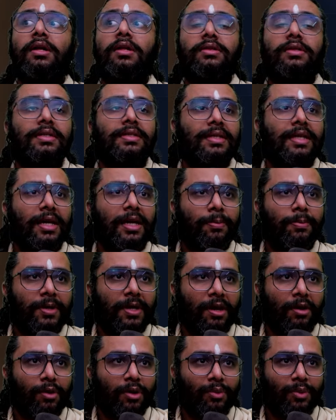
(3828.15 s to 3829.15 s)
The script,
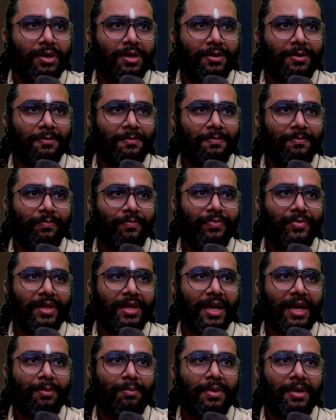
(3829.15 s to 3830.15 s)
however,
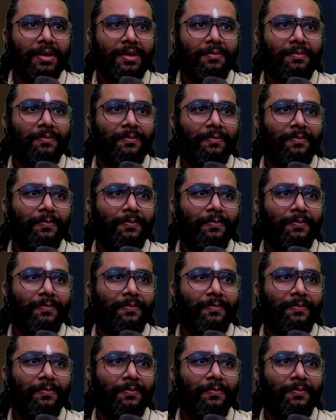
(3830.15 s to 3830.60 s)
can be